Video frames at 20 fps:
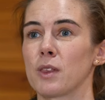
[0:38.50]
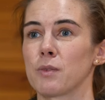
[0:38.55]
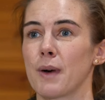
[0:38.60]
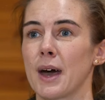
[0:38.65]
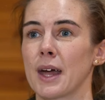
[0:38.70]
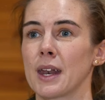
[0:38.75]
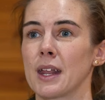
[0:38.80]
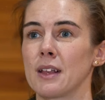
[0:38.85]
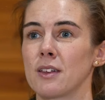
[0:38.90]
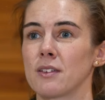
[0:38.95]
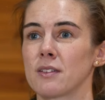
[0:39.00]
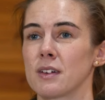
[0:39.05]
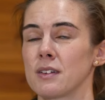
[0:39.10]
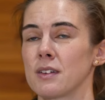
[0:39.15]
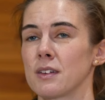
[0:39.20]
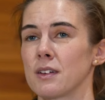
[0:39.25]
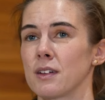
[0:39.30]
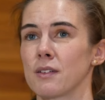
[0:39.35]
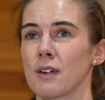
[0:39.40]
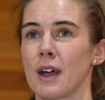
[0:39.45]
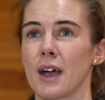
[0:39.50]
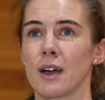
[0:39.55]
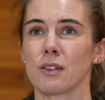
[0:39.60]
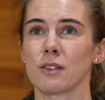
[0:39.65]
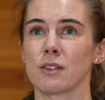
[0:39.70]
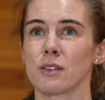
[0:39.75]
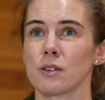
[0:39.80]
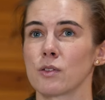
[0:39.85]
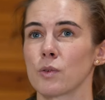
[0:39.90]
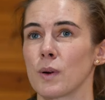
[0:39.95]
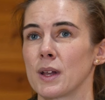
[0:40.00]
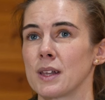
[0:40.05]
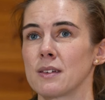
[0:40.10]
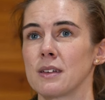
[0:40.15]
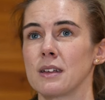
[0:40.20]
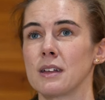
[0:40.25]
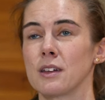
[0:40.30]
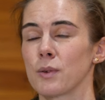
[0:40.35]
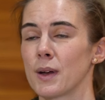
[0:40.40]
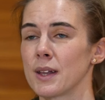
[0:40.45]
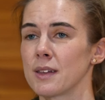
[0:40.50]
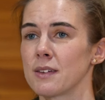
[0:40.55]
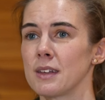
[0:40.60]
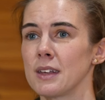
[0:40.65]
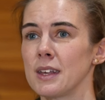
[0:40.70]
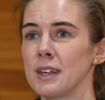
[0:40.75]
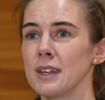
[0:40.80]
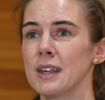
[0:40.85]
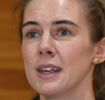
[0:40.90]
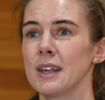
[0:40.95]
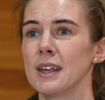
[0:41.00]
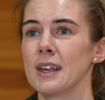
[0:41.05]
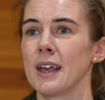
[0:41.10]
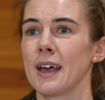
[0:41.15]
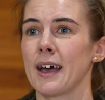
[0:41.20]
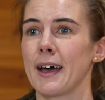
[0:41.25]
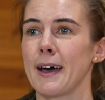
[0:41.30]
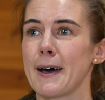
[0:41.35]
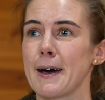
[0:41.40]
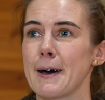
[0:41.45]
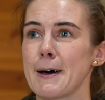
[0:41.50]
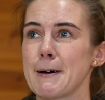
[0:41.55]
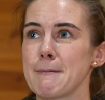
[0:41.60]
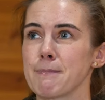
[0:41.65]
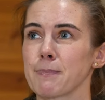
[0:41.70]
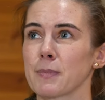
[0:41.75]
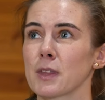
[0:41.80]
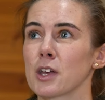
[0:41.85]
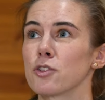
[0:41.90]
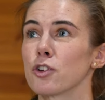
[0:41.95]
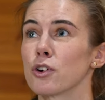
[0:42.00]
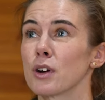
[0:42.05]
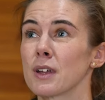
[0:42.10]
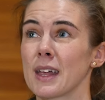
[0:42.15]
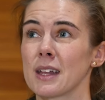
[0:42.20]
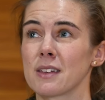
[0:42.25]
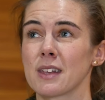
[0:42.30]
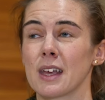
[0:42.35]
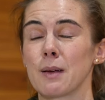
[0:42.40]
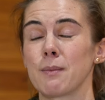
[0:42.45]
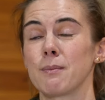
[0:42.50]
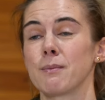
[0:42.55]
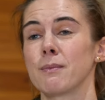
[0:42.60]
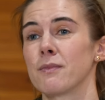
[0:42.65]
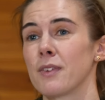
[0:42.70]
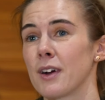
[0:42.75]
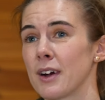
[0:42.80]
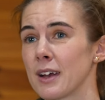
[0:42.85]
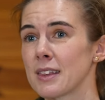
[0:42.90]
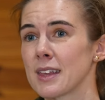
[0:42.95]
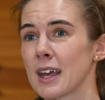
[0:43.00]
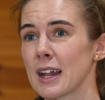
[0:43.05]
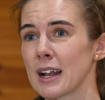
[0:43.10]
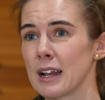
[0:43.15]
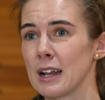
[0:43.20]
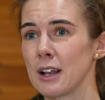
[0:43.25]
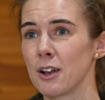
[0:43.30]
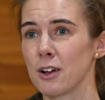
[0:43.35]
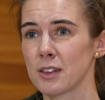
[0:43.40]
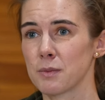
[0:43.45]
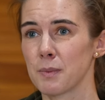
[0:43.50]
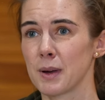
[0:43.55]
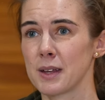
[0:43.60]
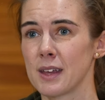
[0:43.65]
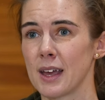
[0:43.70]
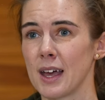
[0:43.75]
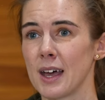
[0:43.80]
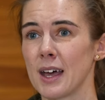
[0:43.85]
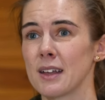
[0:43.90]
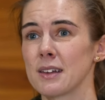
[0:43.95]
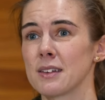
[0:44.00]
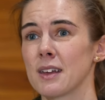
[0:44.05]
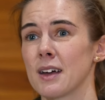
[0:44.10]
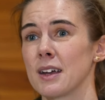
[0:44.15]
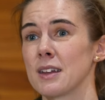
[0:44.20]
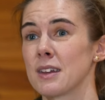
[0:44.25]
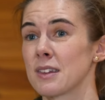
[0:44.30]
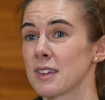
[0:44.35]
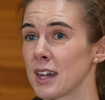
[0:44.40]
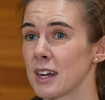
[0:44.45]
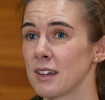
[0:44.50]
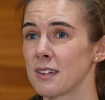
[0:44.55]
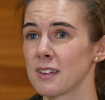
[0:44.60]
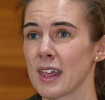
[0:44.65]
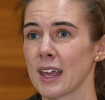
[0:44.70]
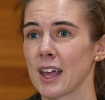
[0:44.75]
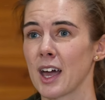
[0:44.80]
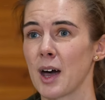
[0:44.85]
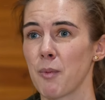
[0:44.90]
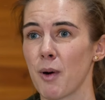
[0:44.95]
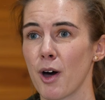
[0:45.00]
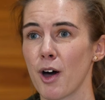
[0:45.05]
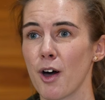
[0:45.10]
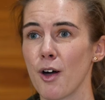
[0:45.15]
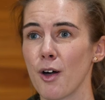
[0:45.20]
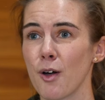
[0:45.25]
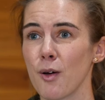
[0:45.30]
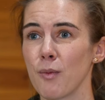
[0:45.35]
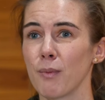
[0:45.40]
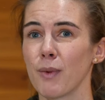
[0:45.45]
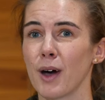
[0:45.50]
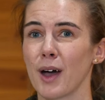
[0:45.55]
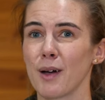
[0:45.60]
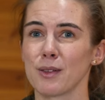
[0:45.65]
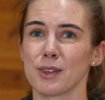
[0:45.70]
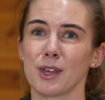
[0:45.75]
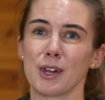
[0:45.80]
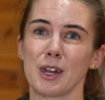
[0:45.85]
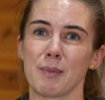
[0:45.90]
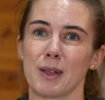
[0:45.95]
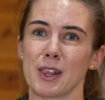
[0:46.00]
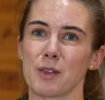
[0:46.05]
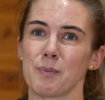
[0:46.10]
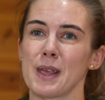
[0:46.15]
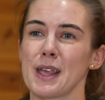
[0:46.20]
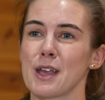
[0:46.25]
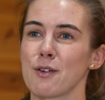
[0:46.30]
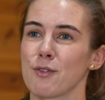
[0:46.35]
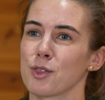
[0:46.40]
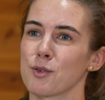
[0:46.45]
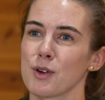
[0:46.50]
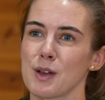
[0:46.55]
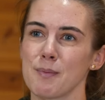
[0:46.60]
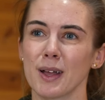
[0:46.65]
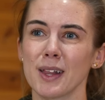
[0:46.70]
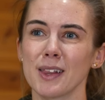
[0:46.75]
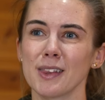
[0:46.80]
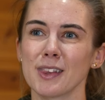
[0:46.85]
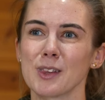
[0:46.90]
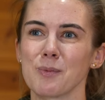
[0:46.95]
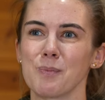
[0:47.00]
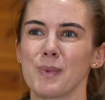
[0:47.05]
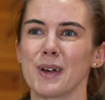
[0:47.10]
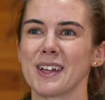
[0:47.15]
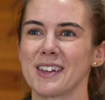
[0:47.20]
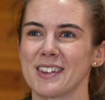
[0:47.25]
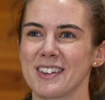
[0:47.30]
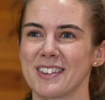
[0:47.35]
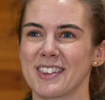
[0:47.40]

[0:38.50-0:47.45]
was managed until around 2020. Um, during that time, very sadly lost my dad. I decided to then come home. I was only meant to be here for three months, but